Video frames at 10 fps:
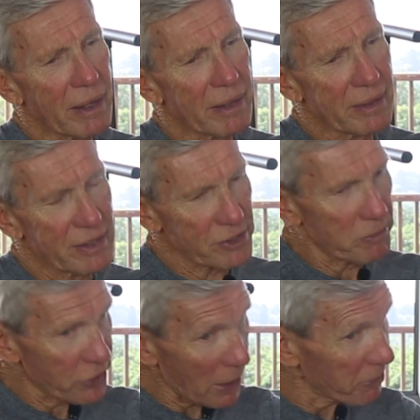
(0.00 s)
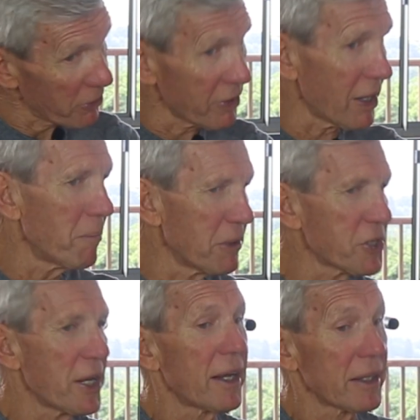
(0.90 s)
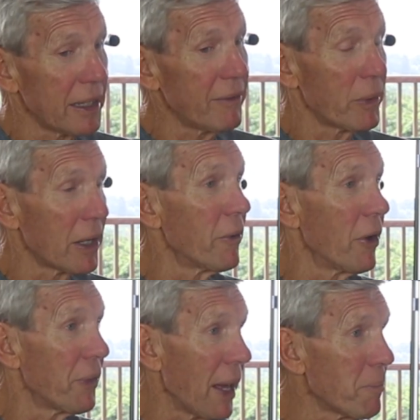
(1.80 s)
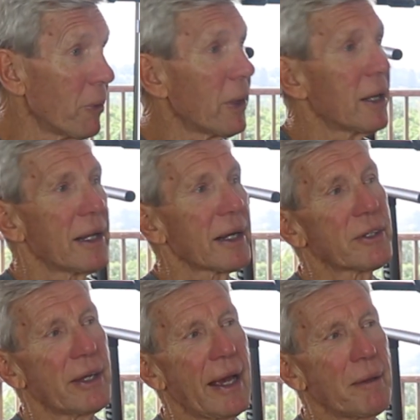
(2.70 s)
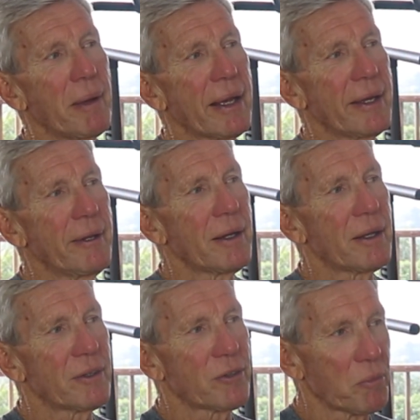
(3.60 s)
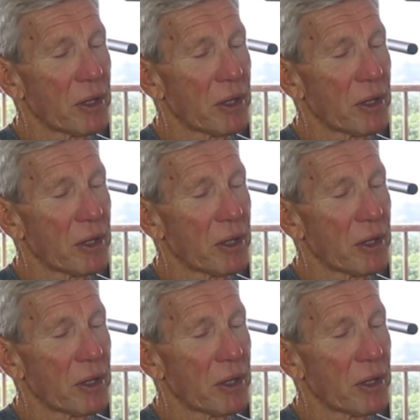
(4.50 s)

there's some chapters that I missed out even when I wrote that book. I'd like to add back in some